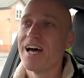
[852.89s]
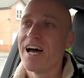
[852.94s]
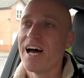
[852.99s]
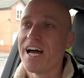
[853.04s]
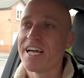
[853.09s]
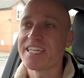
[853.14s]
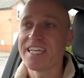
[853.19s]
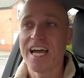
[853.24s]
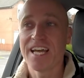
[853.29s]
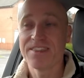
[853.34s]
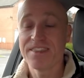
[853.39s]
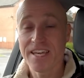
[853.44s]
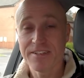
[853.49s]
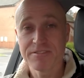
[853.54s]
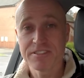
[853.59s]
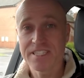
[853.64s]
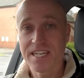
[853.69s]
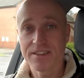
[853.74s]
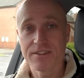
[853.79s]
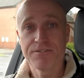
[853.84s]
Again, they've
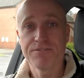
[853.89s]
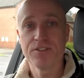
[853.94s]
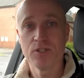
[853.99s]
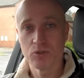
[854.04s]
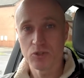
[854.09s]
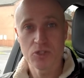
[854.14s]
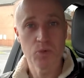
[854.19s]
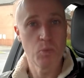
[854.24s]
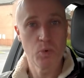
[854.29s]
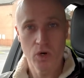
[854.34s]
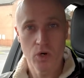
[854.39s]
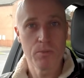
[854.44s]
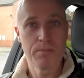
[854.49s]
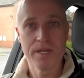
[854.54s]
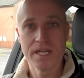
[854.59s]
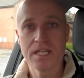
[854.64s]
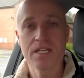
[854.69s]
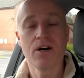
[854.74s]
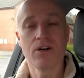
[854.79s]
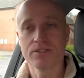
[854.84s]
said the future will
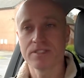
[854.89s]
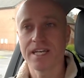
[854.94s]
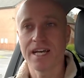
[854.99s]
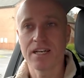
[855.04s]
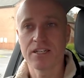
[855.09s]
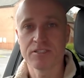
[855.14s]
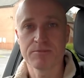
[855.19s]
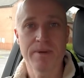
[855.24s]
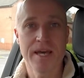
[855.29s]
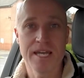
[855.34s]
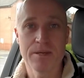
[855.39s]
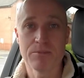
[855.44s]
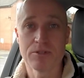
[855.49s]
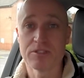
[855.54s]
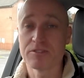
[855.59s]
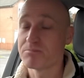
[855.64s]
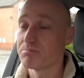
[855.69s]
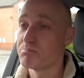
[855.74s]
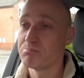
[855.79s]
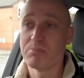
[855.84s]
be contactless
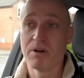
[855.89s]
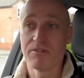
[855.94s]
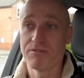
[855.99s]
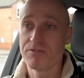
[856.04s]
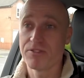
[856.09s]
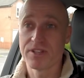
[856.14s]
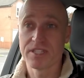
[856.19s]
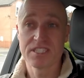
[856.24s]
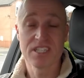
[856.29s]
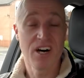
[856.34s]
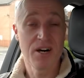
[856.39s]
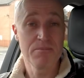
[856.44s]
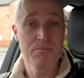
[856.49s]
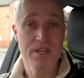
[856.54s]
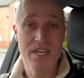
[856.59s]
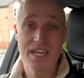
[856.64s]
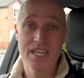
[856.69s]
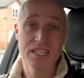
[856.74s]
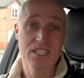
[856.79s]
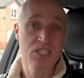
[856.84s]
payments, but for the time
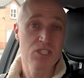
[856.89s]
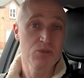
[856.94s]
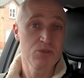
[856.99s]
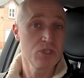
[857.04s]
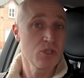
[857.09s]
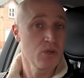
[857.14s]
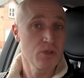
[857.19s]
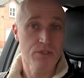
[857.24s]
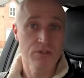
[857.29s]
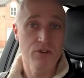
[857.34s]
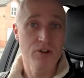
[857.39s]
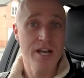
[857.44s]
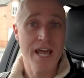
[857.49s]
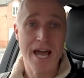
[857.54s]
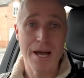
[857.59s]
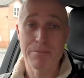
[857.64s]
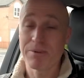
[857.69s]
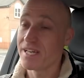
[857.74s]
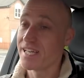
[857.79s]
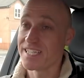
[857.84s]
being, you do it through an
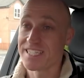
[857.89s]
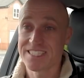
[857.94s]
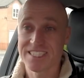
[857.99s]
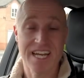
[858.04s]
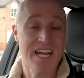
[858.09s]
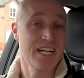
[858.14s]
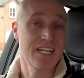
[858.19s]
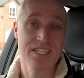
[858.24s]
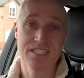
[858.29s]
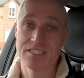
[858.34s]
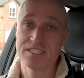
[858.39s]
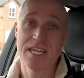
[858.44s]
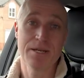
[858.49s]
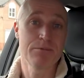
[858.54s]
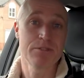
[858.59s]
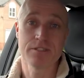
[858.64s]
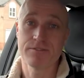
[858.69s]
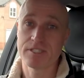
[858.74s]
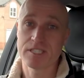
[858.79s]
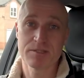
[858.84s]
app, exactly the same
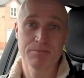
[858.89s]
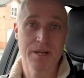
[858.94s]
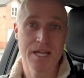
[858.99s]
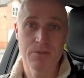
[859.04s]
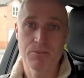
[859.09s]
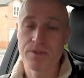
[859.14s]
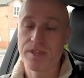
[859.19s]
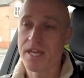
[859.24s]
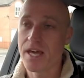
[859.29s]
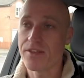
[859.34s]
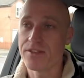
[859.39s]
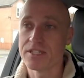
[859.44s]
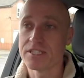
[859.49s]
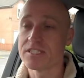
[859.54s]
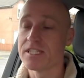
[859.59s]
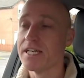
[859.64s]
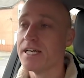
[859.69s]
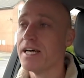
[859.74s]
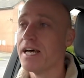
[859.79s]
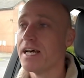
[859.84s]
as I've explained with the
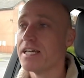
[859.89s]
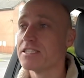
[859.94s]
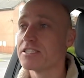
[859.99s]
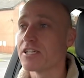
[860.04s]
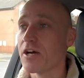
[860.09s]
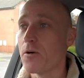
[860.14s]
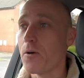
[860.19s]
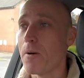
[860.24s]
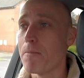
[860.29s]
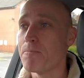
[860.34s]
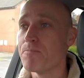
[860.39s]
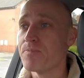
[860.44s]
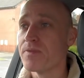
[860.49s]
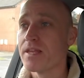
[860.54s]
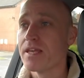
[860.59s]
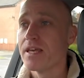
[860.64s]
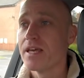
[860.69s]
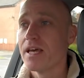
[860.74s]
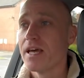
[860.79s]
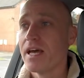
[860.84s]
others. So
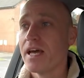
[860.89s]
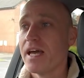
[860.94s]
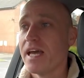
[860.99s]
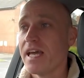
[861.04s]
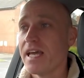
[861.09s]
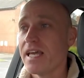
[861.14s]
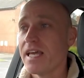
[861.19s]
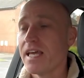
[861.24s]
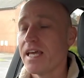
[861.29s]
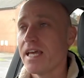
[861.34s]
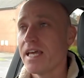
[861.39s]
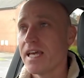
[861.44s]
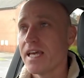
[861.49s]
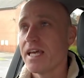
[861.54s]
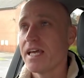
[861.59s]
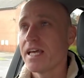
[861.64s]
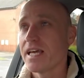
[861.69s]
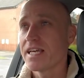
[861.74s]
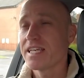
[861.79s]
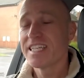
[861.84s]

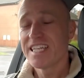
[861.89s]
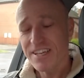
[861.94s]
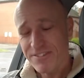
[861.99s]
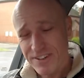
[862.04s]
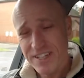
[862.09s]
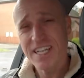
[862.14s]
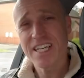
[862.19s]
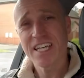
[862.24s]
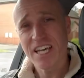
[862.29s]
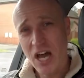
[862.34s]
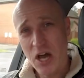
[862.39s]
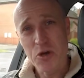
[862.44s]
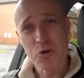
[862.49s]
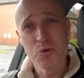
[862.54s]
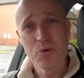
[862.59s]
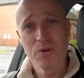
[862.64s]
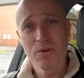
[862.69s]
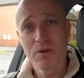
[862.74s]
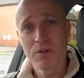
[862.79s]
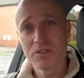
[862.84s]
give it a go.
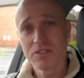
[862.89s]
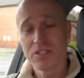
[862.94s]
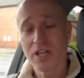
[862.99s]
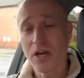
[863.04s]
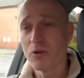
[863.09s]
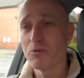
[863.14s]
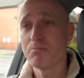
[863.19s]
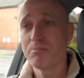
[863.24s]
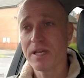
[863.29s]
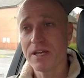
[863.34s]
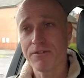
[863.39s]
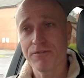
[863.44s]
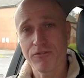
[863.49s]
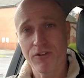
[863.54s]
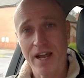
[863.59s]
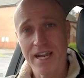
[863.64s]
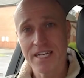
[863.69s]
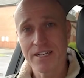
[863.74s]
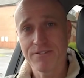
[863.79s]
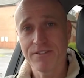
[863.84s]
Don't be
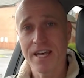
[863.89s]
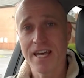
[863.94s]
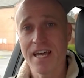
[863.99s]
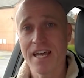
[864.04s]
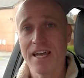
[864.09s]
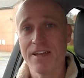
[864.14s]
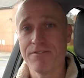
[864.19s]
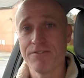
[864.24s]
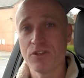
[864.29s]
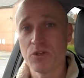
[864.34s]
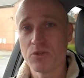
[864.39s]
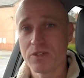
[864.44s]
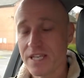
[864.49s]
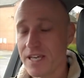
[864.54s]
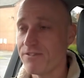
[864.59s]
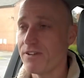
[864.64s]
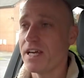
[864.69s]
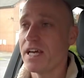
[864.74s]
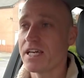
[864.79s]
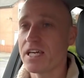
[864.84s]
afraid of it. If you
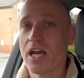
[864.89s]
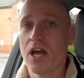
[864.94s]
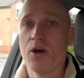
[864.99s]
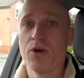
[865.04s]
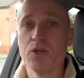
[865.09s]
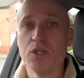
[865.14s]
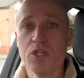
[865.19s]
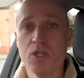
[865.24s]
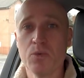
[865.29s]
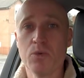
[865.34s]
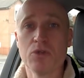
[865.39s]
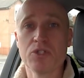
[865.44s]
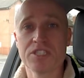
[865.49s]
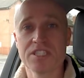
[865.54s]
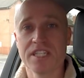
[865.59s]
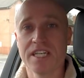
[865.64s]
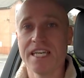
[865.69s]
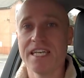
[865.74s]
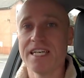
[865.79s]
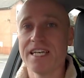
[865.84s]
give it a go, you will
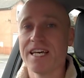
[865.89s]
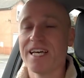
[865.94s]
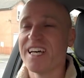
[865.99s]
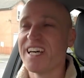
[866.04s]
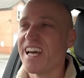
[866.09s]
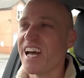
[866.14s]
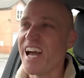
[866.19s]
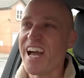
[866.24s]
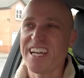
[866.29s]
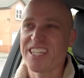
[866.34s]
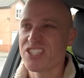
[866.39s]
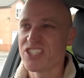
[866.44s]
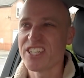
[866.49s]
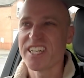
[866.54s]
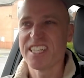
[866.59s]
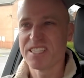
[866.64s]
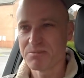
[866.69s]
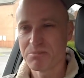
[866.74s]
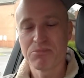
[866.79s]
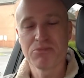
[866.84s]
see actually
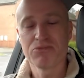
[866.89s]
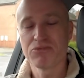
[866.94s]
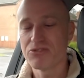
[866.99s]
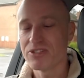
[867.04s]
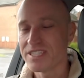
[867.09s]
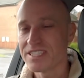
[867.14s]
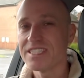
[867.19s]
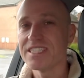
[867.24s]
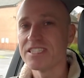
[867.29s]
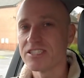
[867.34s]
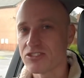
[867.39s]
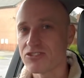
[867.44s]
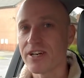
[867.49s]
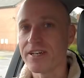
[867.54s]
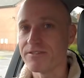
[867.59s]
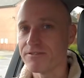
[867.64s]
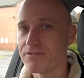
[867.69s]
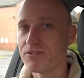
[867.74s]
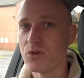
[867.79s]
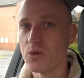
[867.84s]
it's pretty
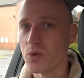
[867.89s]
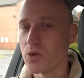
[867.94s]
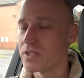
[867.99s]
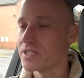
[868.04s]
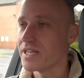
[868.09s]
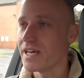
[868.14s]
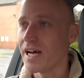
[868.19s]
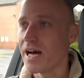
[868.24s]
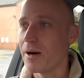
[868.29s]
straightforward.